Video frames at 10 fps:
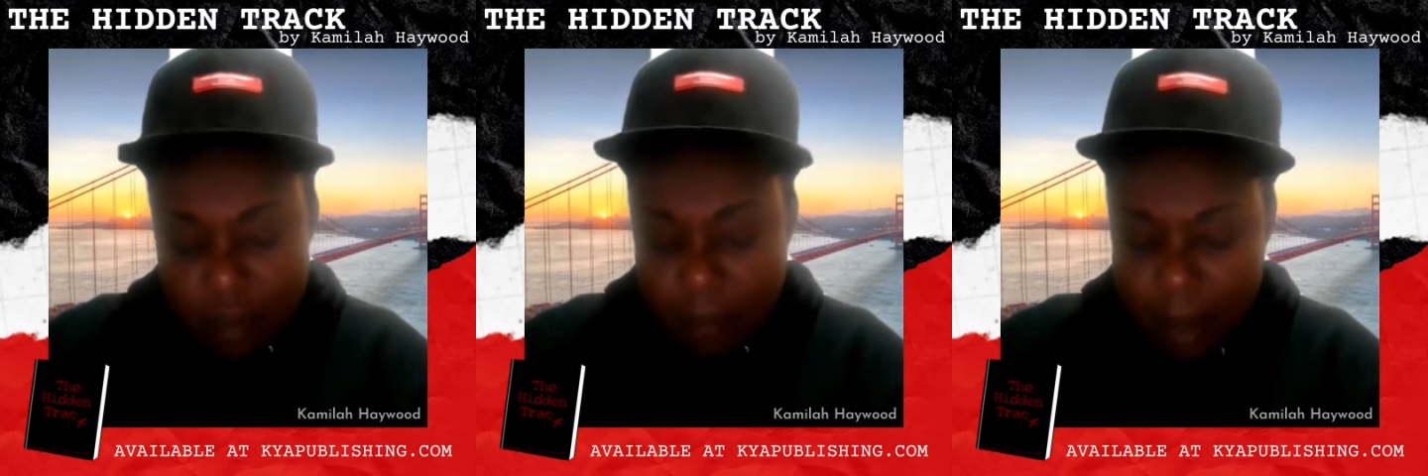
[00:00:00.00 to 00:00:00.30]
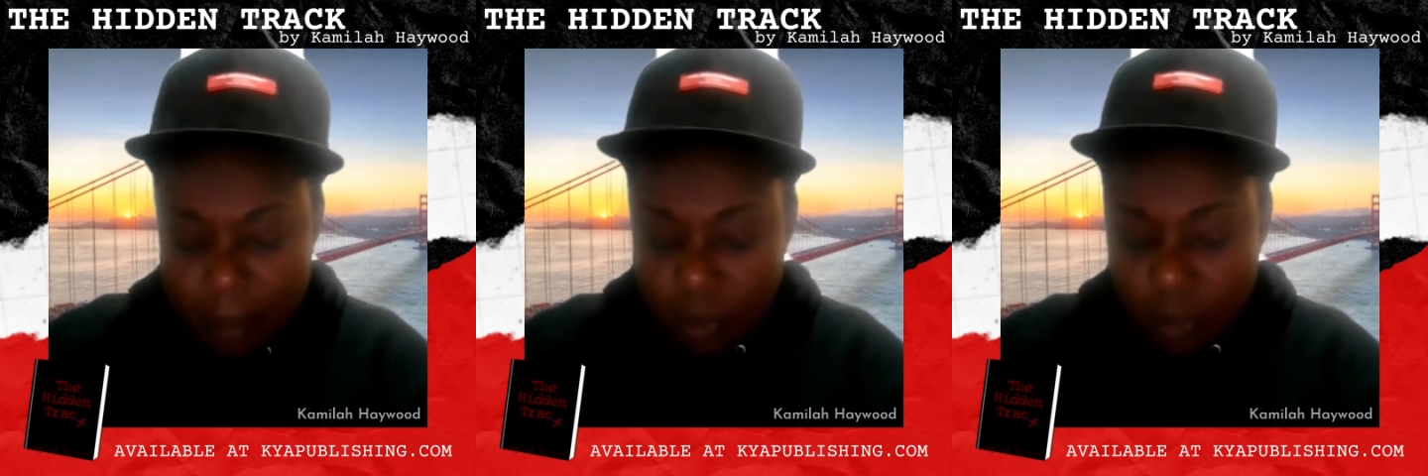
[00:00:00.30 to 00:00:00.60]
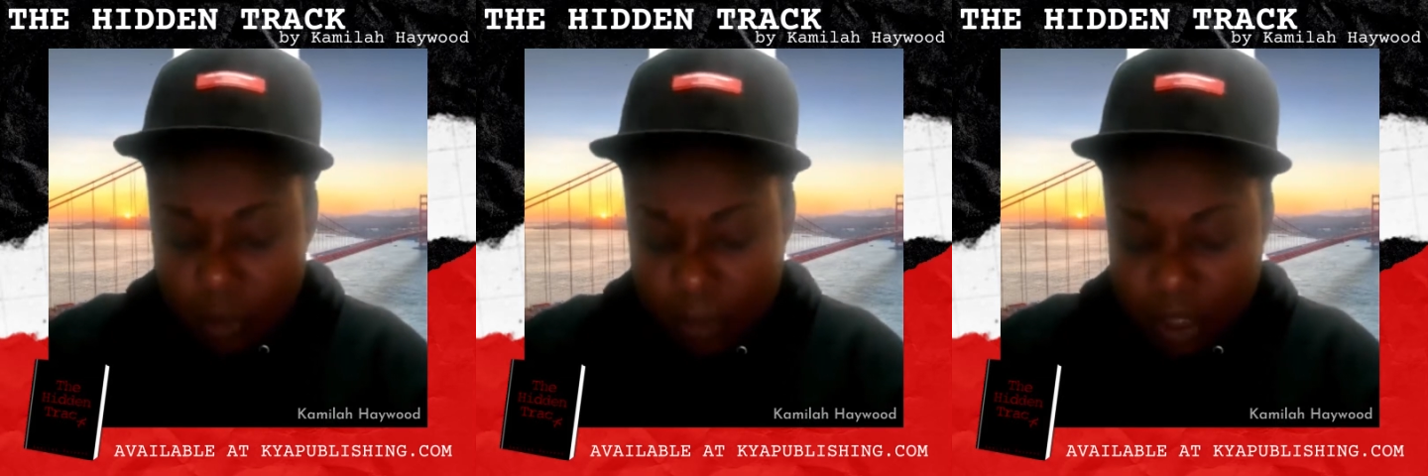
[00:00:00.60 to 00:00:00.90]
My mind would
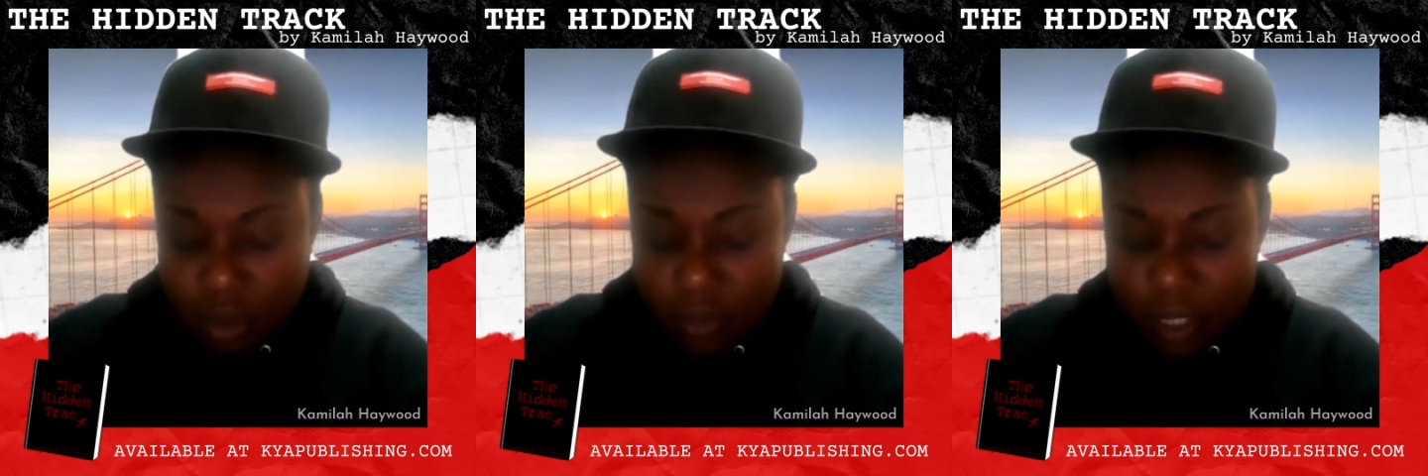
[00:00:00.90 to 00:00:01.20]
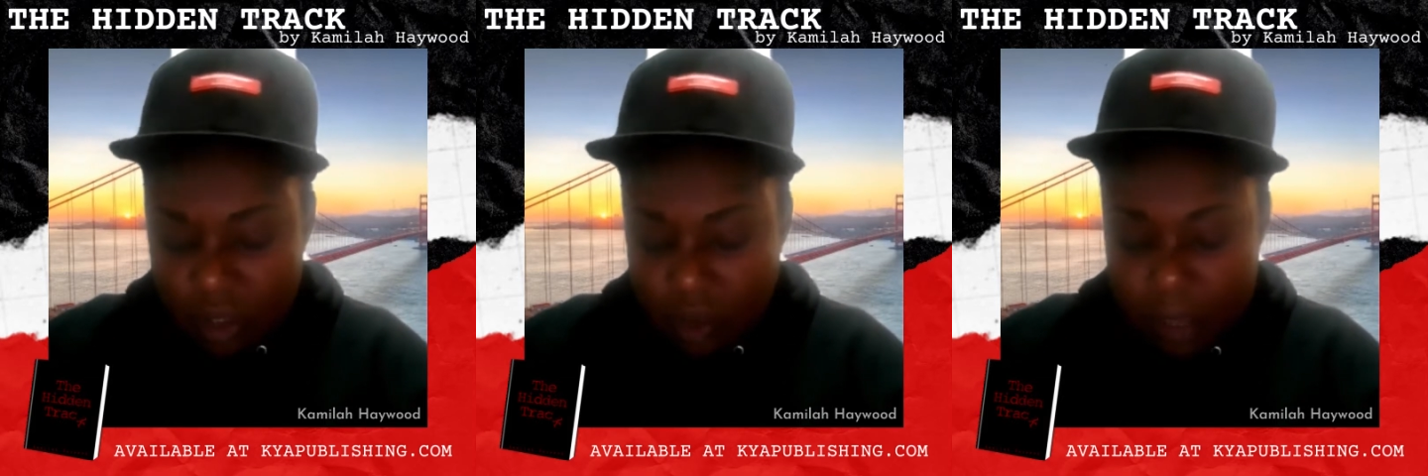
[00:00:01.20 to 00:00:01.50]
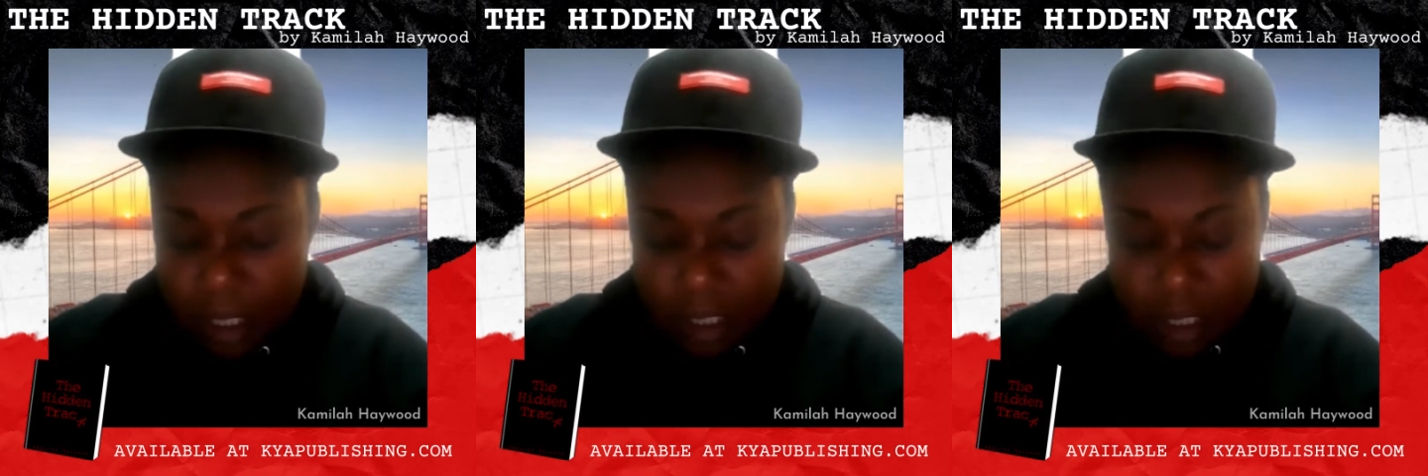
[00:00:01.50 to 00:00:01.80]
always play tricks on
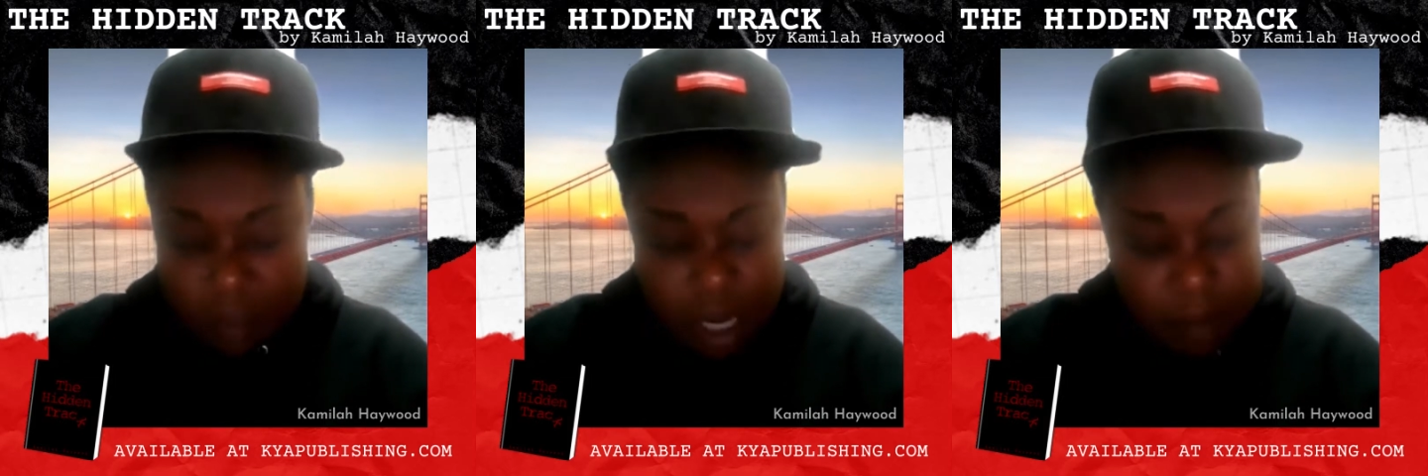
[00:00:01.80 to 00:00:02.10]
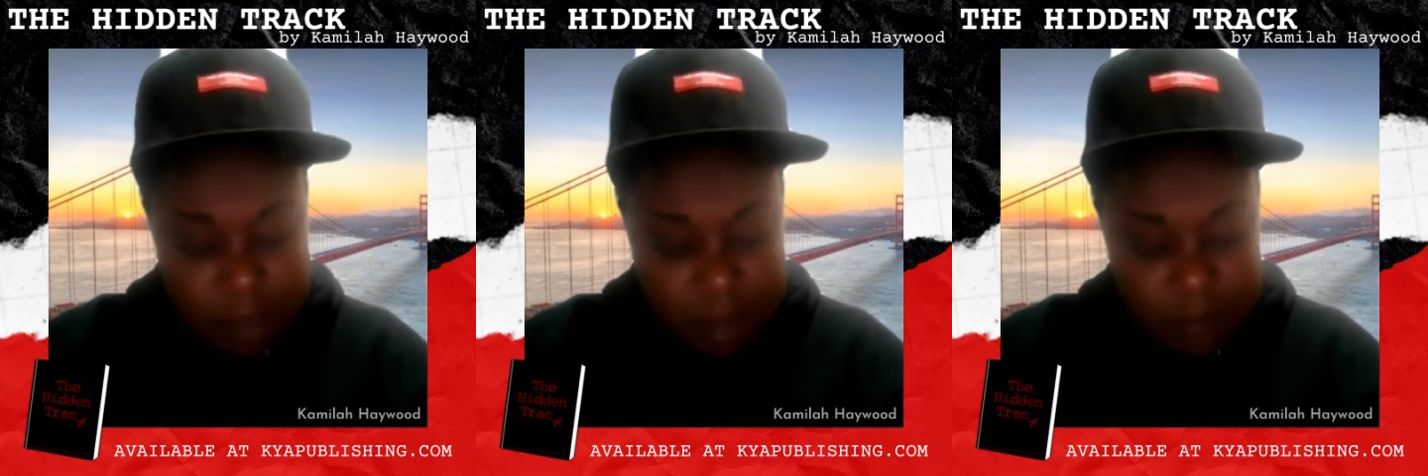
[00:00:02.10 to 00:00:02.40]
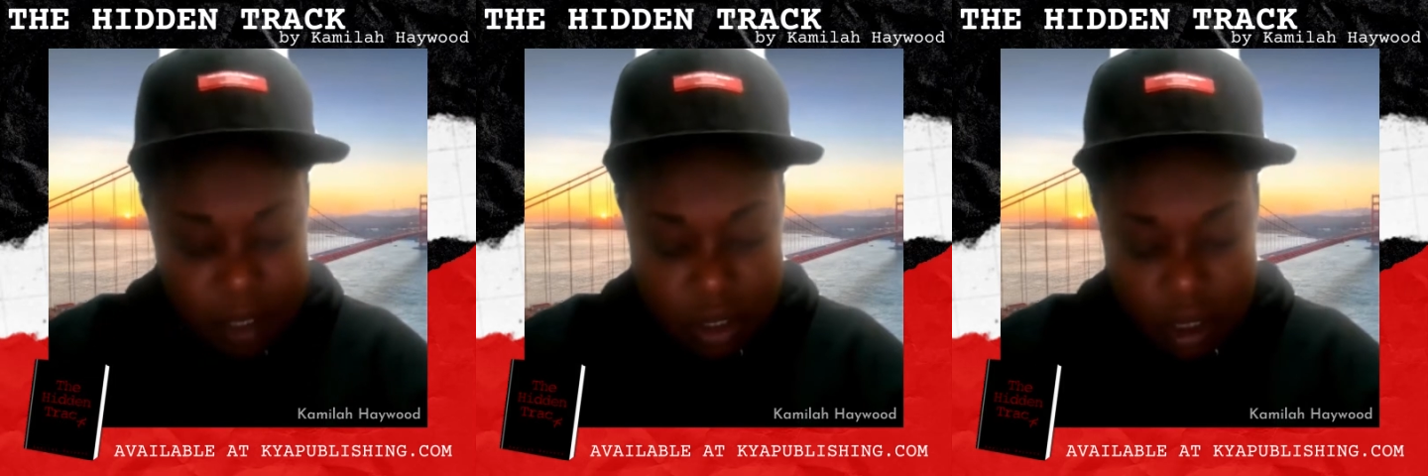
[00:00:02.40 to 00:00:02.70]
me, and sometimes my
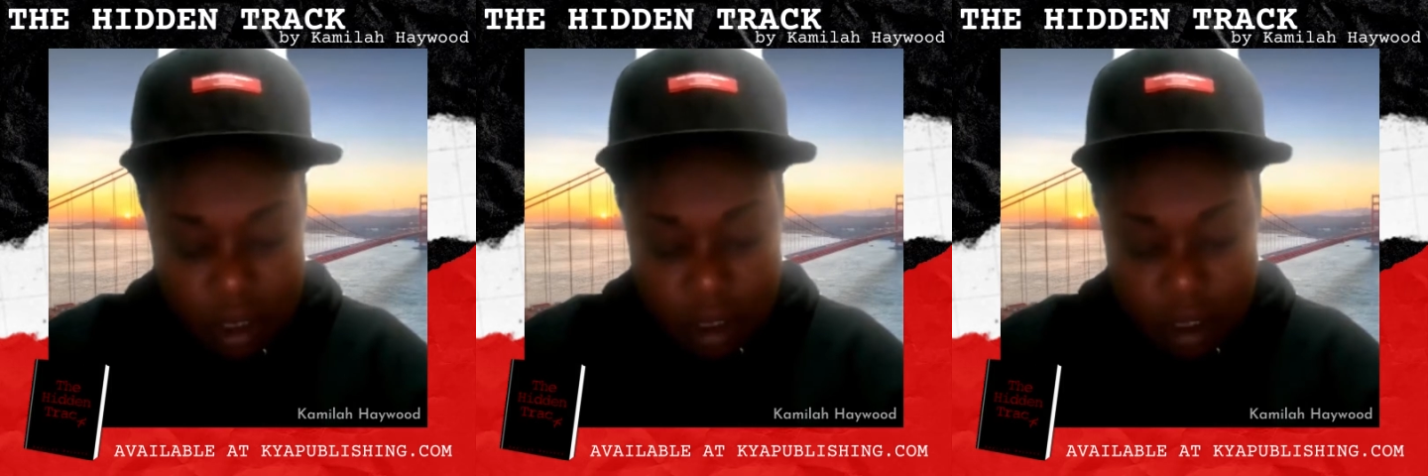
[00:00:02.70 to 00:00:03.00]
vision.